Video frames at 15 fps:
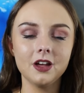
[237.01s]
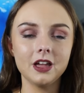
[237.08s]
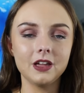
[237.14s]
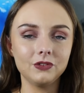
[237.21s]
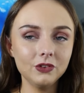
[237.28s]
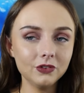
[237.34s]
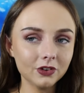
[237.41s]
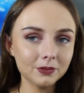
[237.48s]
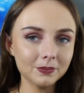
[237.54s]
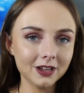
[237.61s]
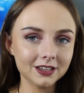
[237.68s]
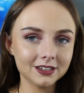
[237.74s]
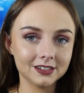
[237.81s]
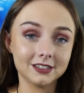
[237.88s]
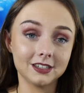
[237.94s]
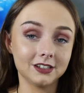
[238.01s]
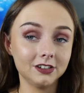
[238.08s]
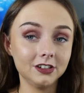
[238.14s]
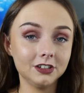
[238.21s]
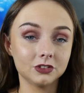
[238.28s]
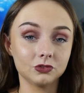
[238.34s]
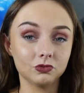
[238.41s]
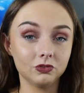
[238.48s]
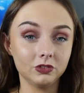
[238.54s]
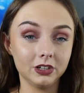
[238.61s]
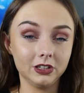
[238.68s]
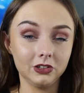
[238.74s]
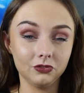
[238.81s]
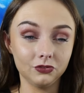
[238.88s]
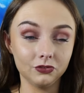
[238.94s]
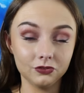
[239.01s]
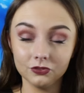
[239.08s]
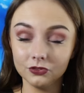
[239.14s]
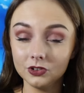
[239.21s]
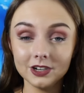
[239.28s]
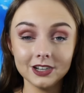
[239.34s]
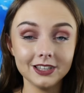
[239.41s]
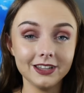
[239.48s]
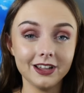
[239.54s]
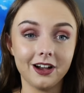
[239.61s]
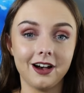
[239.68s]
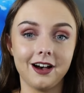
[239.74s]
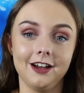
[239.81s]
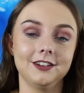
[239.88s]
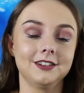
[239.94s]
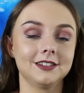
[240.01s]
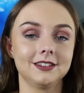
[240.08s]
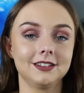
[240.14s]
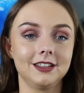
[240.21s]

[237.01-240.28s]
If you've got to make a decision and it's really, really hard